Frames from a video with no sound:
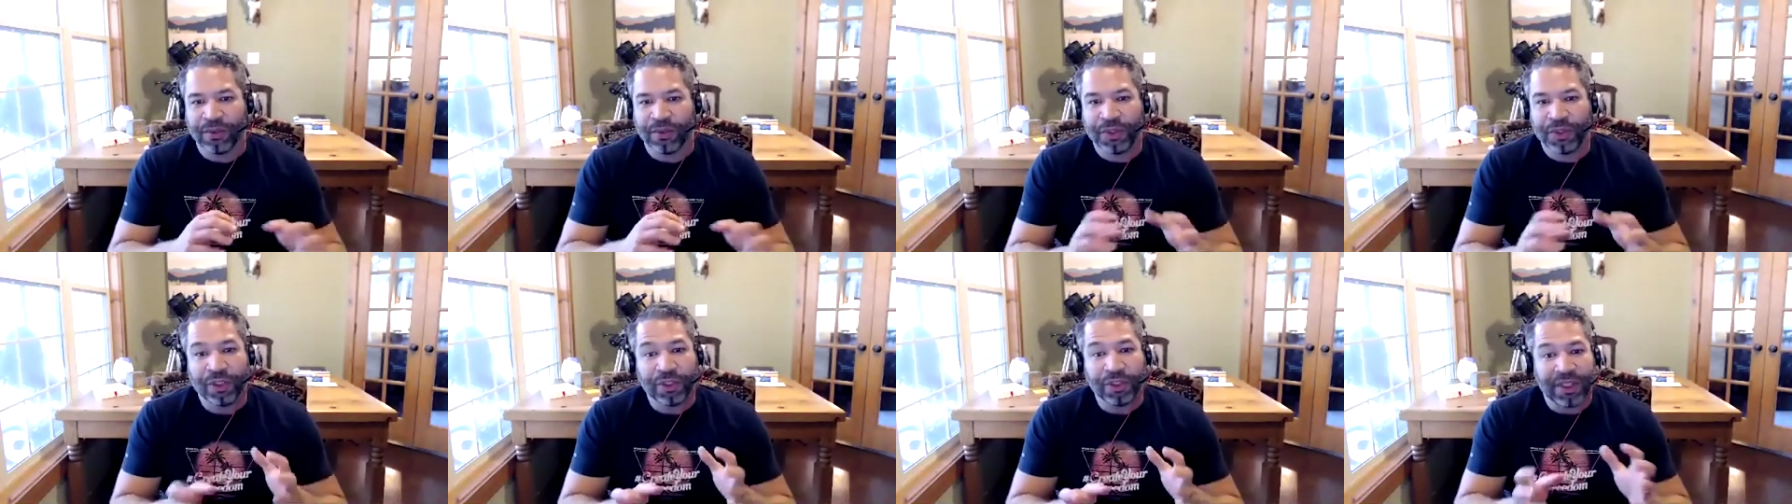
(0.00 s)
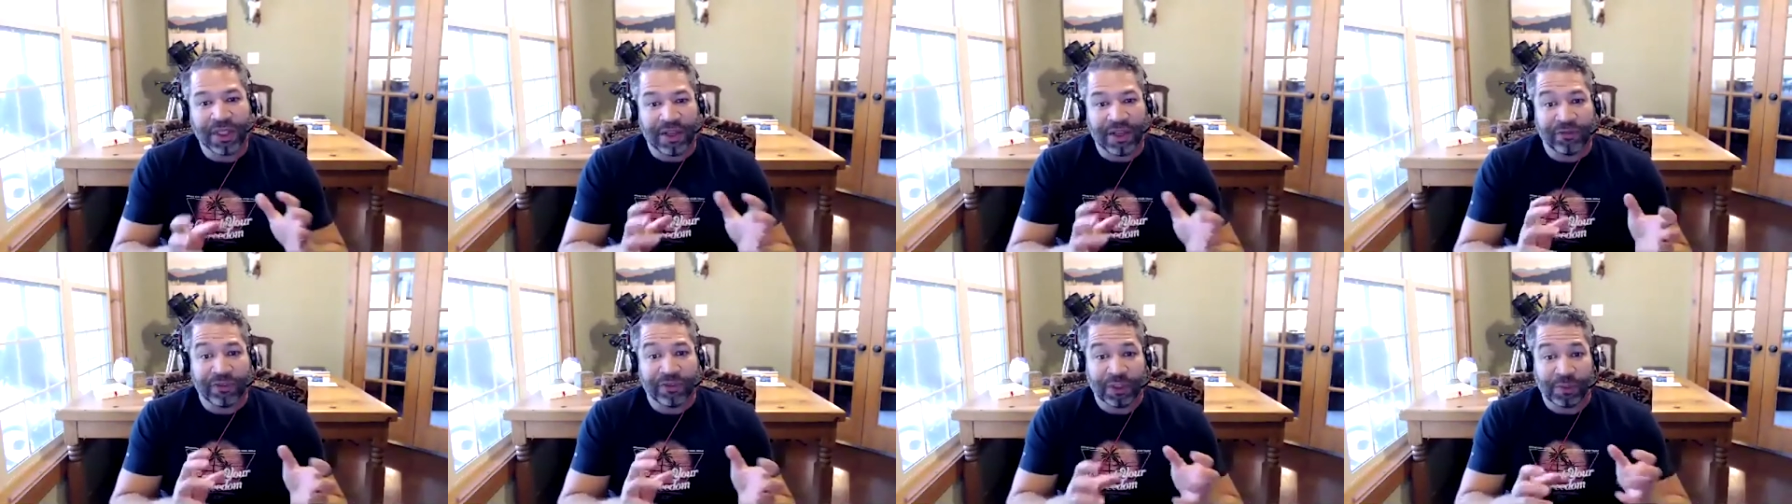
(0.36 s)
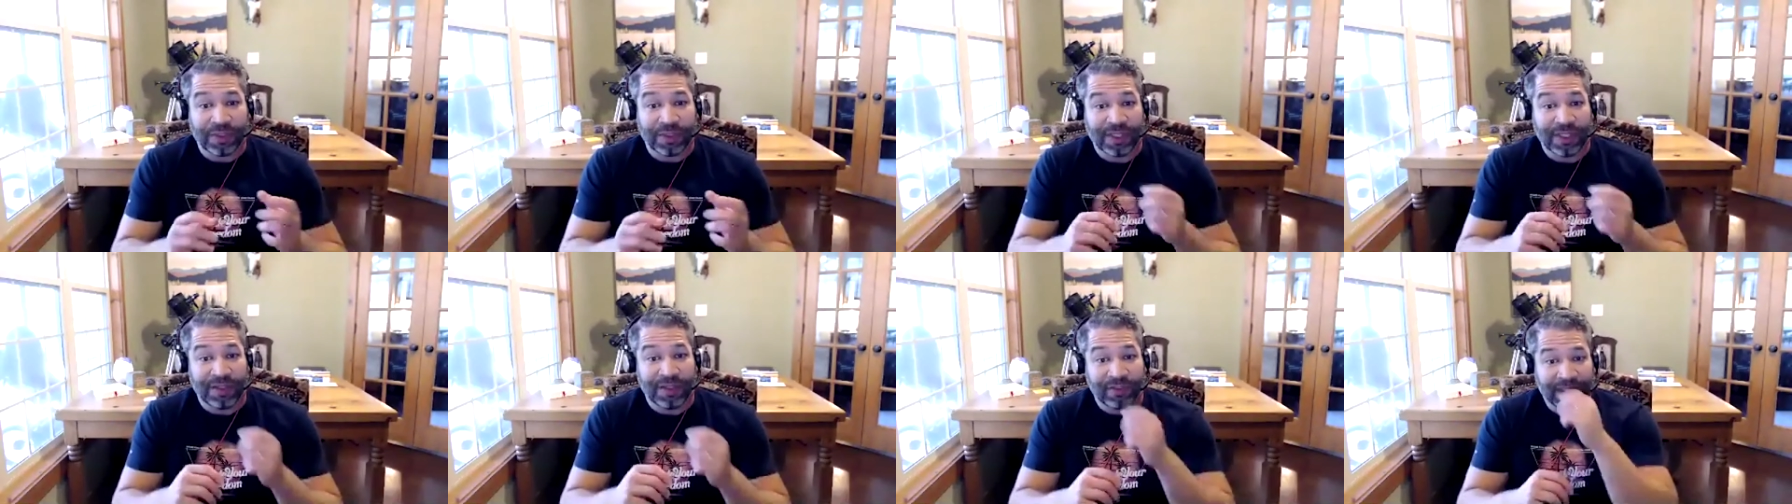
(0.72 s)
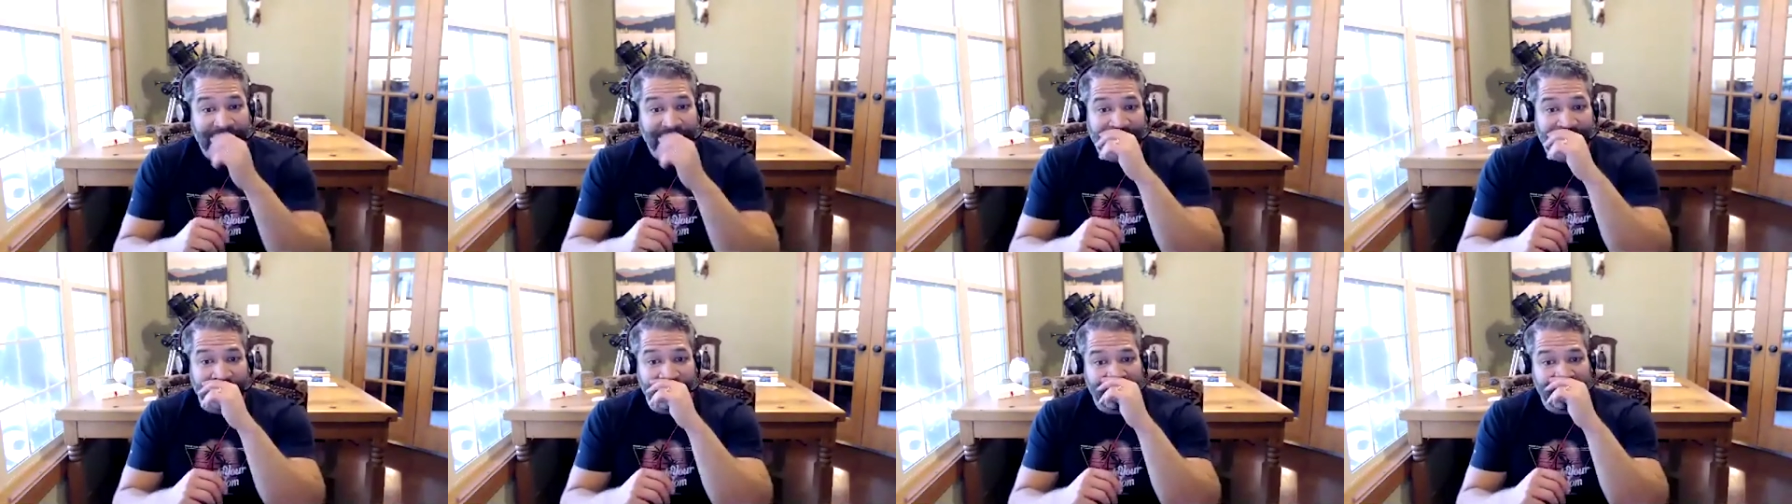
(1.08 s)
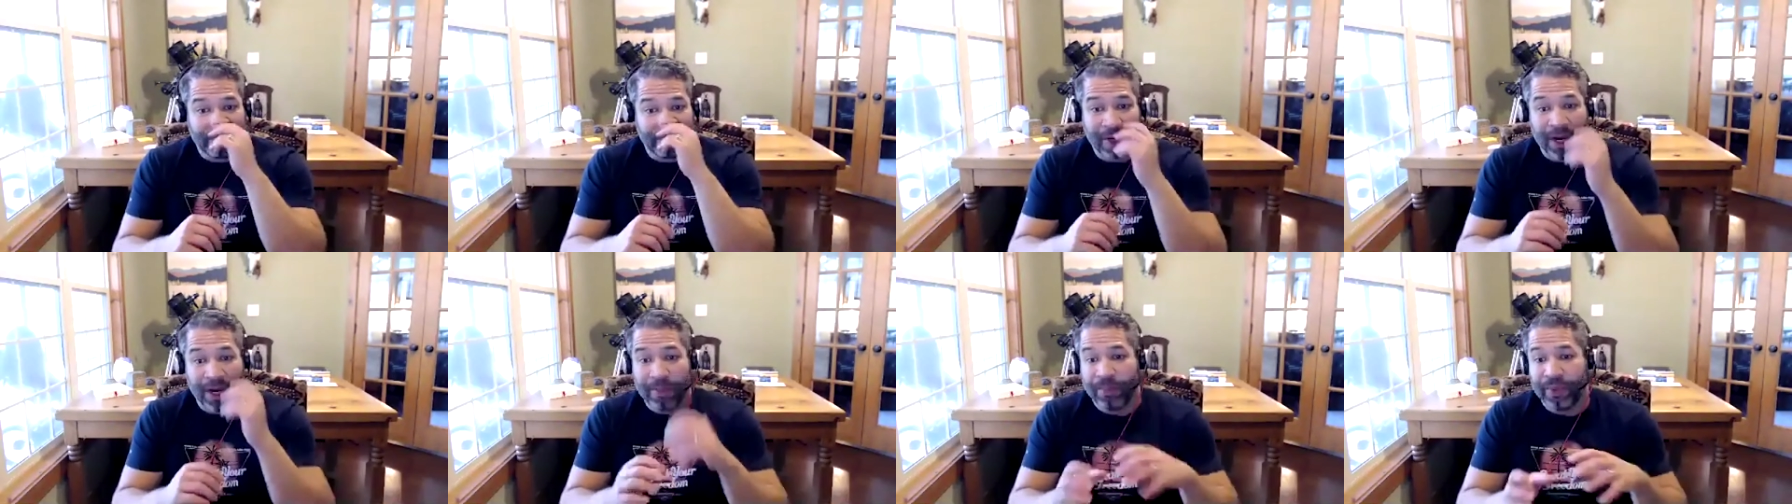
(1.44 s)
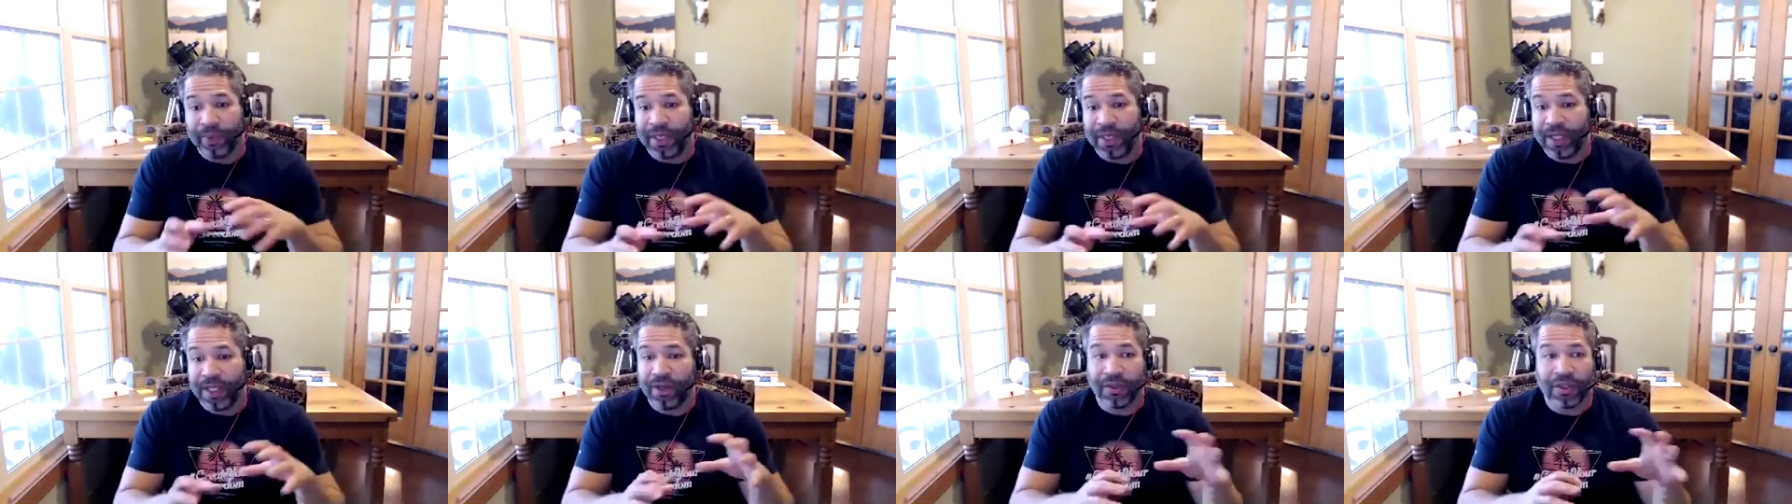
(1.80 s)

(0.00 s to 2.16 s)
Were you looking for a specific type of property